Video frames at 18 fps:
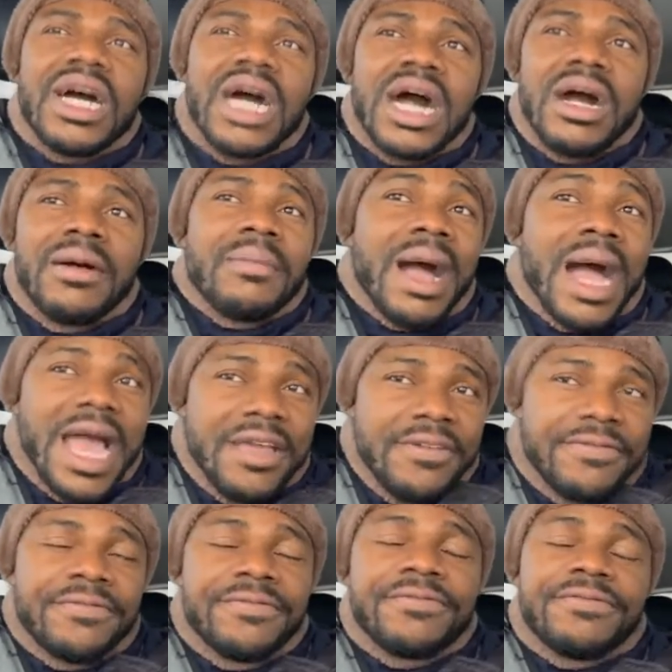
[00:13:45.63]

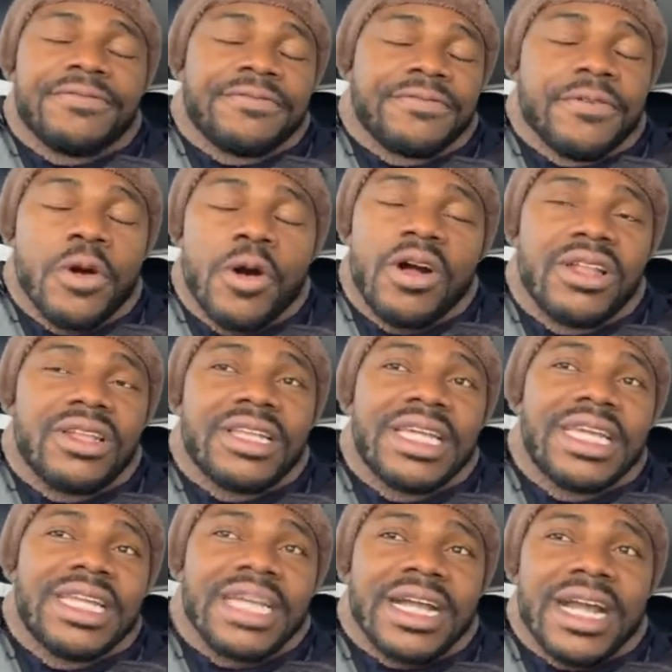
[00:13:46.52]
I fall
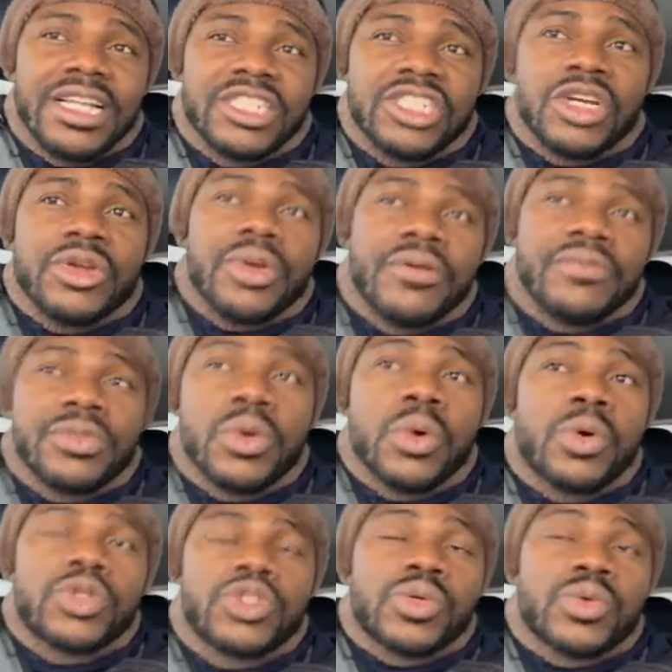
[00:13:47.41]
in the category
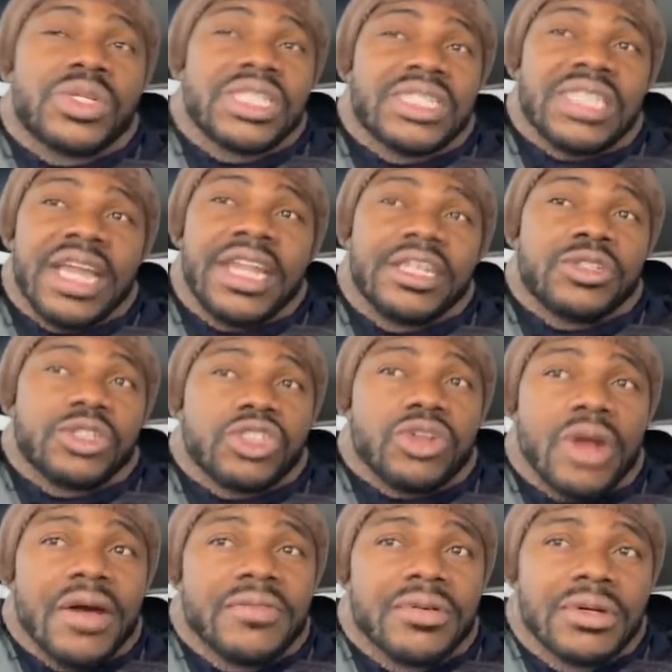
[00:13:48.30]
of those who decided
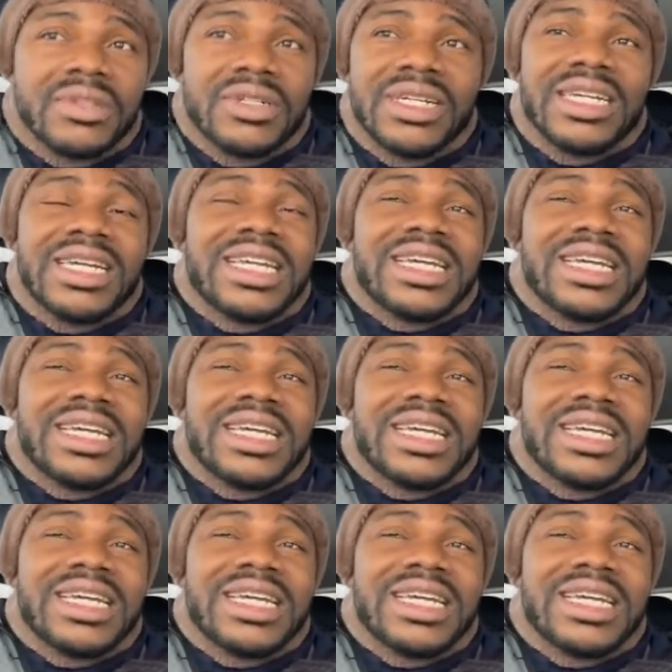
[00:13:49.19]
to travel.